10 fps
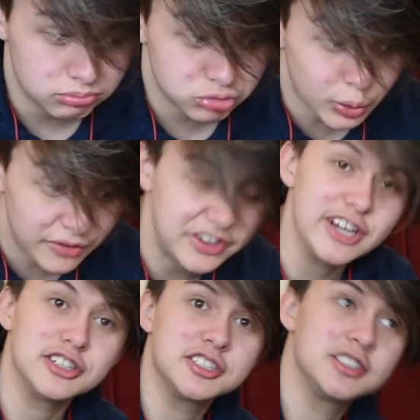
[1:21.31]
12
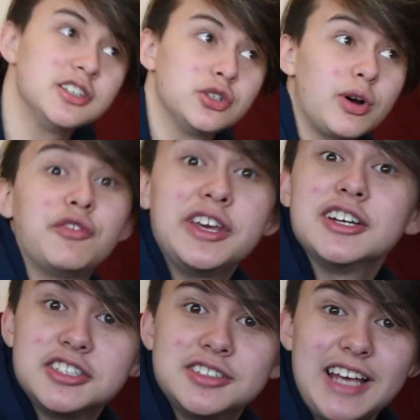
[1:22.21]
years. 12
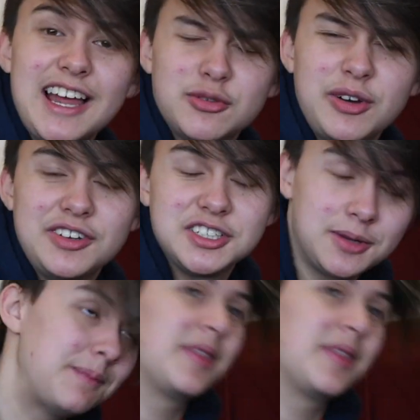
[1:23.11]
years. Yeah, 12 years.